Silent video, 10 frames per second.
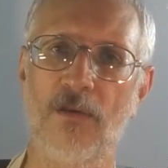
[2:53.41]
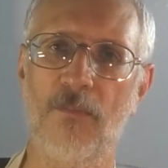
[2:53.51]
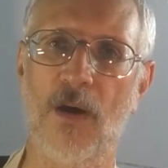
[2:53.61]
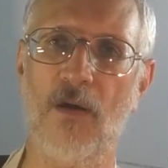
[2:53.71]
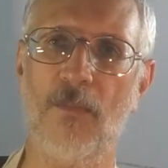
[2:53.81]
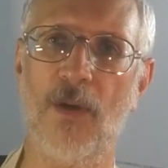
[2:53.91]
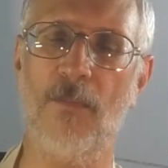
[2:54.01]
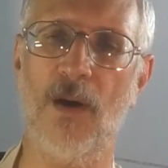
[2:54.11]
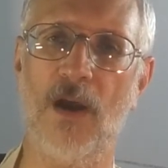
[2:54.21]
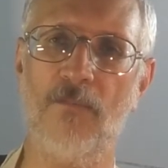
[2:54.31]
the way my
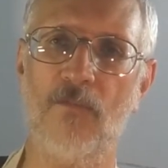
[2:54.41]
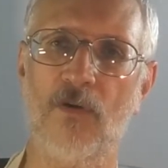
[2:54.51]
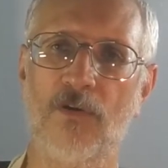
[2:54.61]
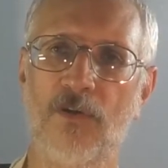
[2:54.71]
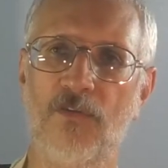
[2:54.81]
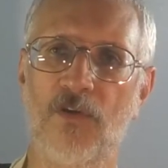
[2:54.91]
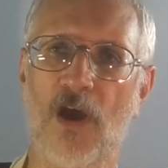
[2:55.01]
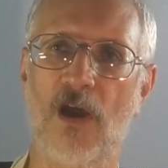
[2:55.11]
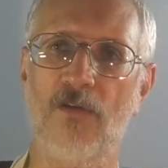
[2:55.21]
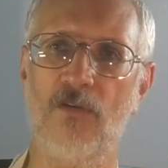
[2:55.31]
mind worked is
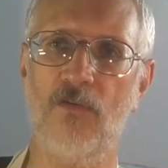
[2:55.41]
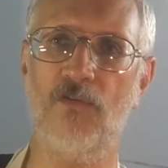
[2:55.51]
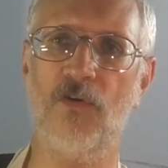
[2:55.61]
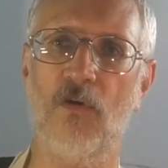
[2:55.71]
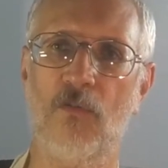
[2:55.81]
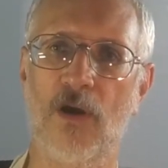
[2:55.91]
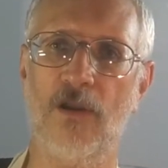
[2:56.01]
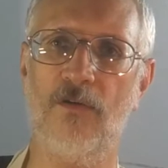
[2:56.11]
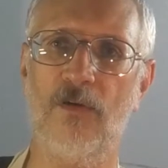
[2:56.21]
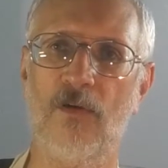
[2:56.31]
I knew it was all
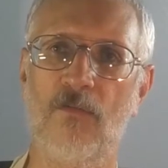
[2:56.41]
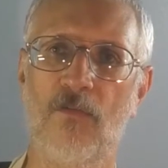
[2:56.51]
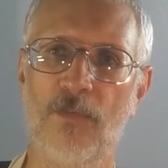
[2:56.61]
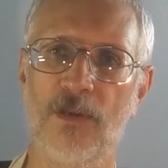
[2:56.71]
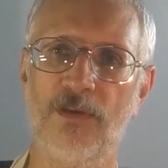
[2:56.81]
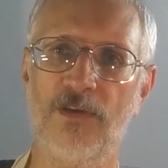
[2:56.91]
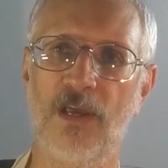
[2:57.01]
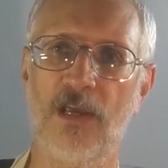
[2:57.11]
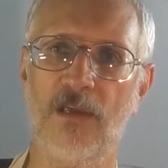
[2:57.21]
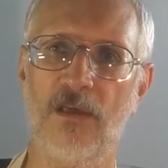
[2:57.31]
right for me to
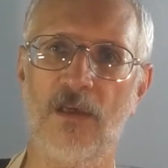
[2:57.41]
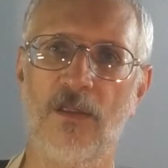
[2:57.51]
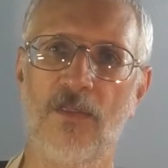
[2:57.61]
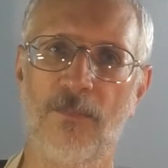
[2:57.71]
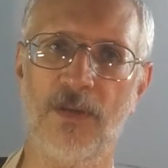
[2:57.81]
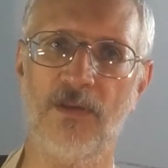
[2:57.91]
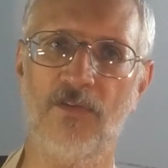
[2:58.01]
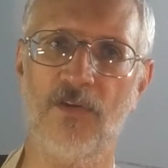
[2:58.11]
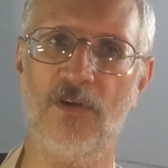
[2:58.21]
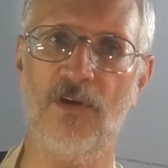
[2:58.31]
take the
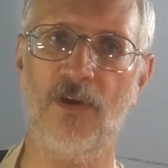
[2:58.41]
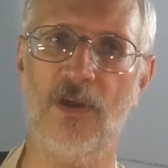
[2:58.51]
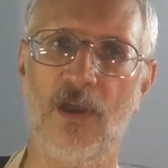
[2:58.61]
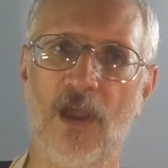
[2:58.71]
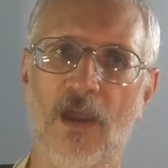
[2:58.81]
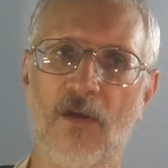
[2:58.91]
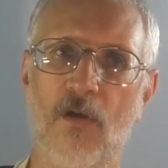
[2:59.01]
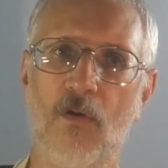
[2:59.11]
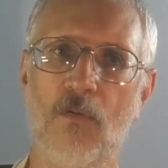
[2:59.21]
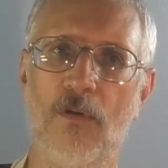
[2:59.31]
pizza and
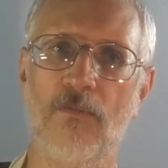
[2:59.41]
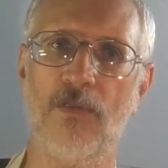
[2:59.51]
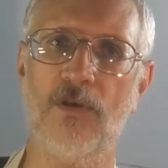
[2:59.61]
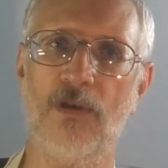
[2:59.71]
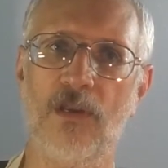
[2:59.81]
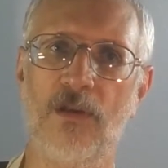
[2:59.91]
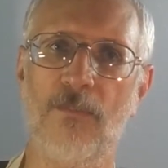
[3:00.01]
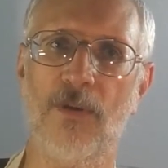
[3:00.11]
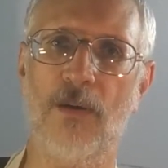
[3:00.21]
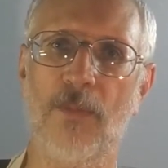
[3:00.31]
go away with it and eat
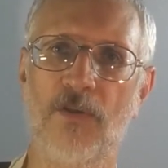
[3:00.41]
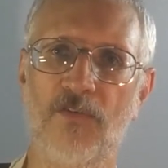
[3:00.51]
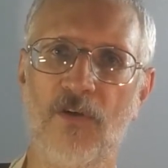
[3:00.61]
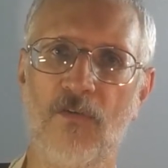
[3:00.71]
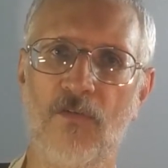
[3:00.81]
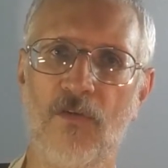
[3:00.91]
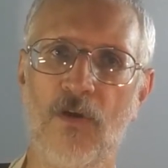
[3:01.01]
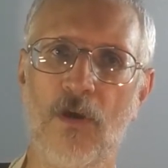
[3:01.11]
it by myself